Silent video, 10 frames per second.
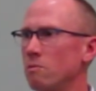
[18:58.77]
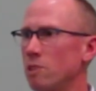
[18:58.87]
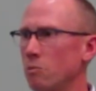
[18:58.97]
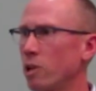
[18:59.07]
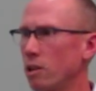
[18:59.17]

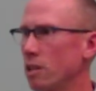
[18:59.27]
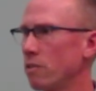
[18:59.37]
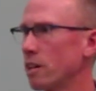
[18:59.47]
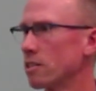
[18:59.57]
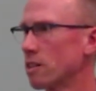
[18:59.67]
then we are
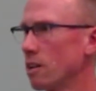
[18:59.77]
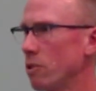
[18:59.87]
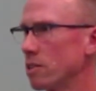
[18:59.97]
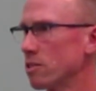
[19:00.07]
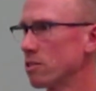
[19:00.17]
living as God
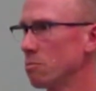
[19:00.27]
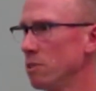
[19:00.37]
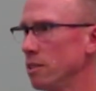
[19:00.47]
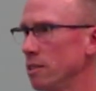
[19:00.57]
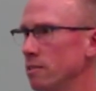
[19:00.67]
wants us to be.